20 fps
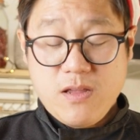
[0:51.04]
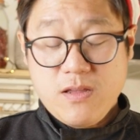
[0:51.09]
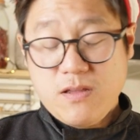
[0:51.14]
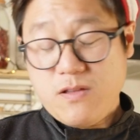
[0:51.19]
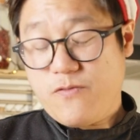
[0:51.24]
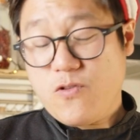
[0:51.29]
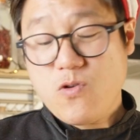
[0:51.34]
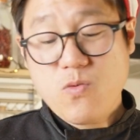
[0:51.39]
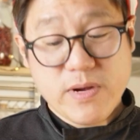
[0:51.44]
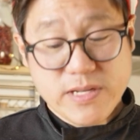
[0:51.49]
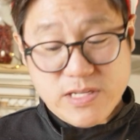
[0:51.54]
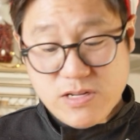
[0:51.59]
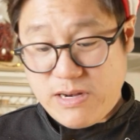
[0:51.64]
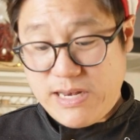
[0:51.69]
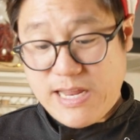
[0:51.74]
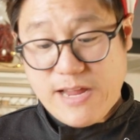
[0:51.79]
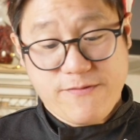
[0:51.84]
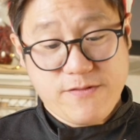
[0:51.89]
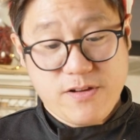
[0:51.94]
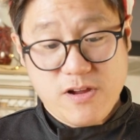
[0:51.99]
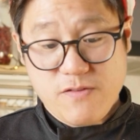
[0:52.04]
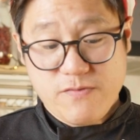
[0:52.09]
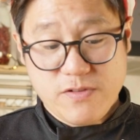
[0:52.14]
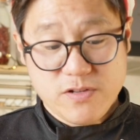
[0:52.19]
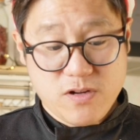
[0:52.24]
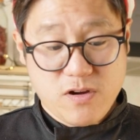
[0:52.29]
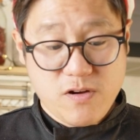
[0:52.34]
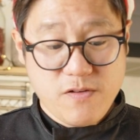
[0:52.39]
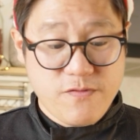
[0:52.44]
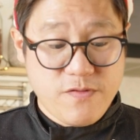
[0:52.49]
you've always got leftovers
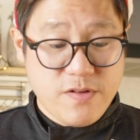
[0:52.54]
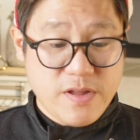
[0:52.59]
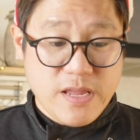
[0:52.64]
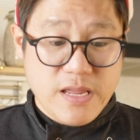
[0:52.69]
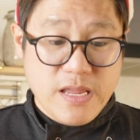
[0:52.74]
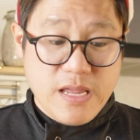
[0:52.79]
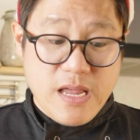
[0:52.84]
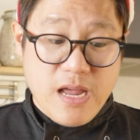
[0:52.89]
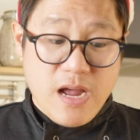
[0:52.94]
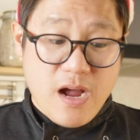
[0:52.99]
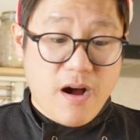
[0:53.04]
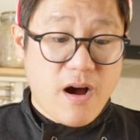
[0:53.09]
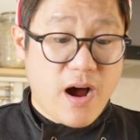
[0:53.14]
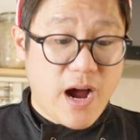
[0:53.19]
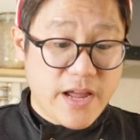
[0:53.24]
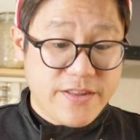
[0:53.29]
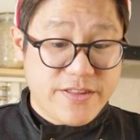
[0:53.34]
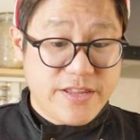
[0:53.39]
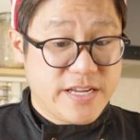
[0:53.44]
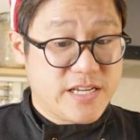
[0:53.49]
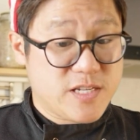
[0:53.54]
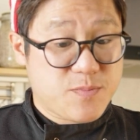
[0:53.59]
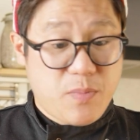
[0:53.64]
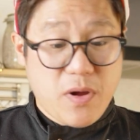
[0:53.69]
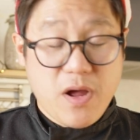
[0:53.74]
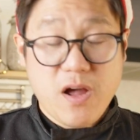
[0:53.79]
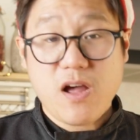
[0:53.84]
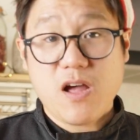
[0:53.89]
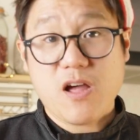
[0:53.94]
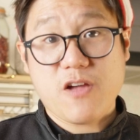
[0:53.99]
of, I think is
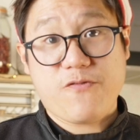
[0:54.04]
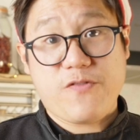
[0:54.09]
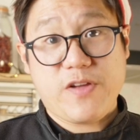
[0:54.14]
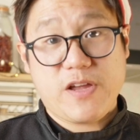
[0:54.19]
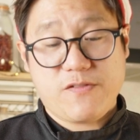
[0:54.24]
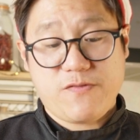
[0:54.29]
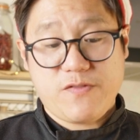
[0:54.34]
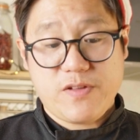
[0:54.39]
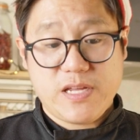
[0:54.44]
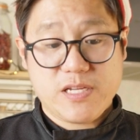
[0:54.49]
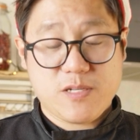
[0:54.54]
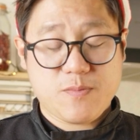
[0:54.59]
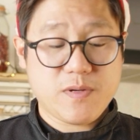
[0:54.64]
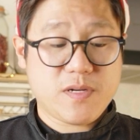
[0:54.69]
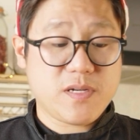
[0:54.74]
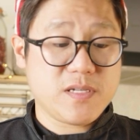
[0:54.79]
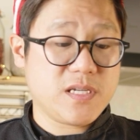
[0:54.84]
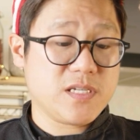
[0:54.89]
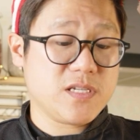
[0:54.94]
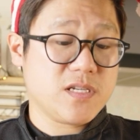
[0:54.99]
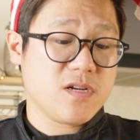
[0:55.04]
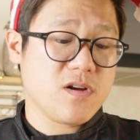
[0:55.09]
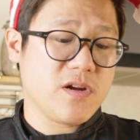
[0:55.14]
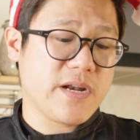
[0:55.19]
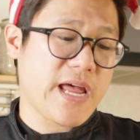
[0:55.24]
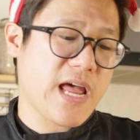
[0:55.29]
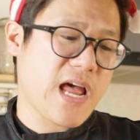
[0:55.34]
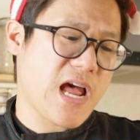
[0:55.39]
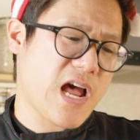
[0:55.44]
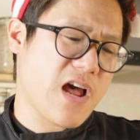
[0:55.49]
perfect for this because it's got
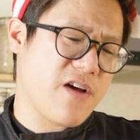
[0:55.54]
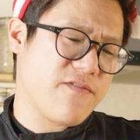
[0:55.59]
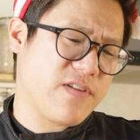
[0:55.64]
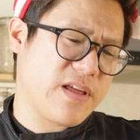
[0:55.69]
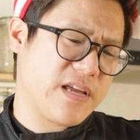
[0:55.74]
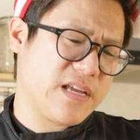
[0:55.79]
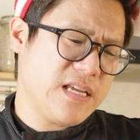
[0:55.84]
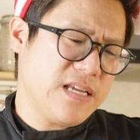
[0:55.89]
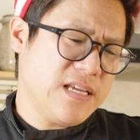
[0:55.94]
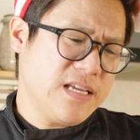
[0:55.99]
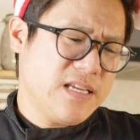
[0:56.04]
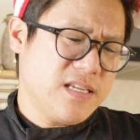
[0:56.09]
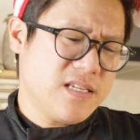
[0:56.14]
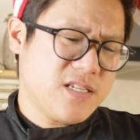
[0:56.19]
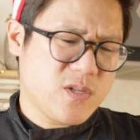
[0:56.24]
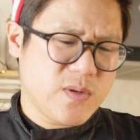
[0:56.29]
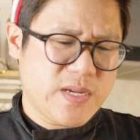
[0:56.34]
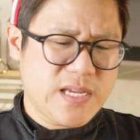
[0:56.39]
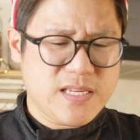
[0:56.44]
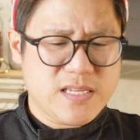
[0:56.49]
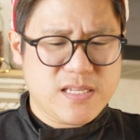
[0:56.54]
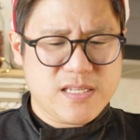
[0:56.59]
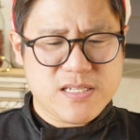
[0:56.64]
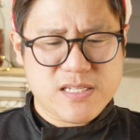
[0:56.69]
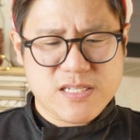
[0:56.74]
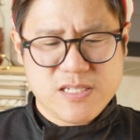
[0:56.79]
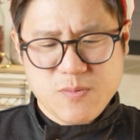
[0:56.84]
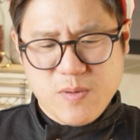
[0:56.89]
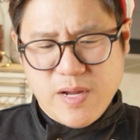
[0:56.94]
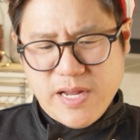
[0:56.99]
to have like sweet,
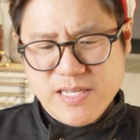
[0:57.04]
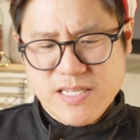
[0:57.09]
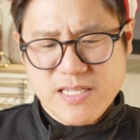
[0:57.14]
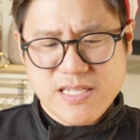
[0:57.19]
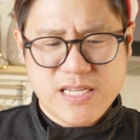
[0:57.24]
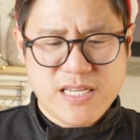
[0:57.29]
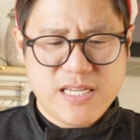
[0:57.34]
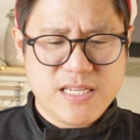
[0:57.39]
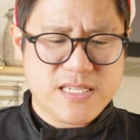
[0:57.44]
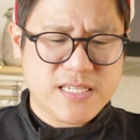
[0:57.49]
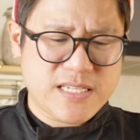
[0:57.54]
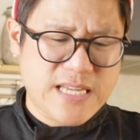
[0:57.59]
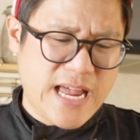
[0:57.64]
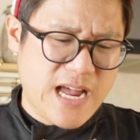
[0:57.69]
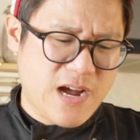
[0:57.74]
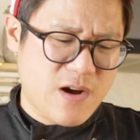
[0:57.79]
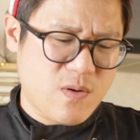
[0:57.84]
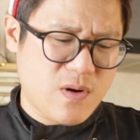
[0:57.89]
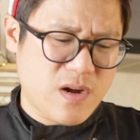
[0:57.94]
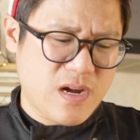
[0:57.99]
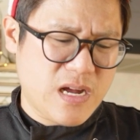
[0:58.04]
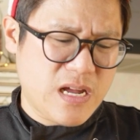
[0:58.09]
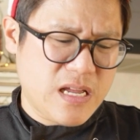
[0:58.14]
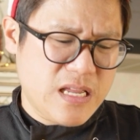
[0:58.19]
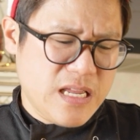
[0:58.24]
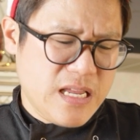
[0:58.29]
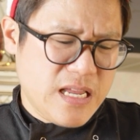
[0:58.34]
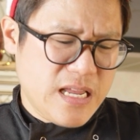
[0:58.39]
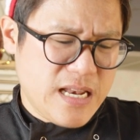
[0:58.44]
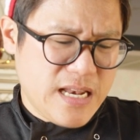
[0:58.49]
spicy, sour,
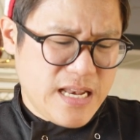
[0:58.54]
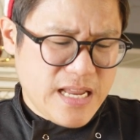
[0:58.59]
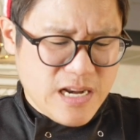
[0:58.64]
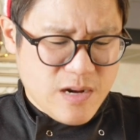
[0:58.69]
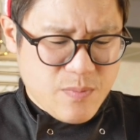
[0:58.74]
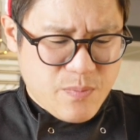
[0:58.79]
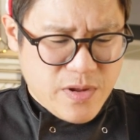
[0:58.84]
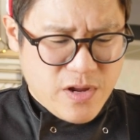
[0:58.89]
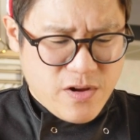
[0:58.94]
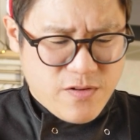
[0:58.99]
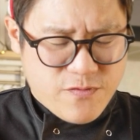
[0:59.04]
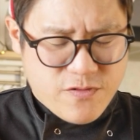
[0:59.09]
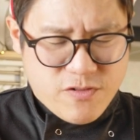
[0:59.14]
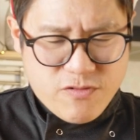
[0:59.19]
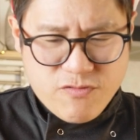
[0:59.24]
a little bit of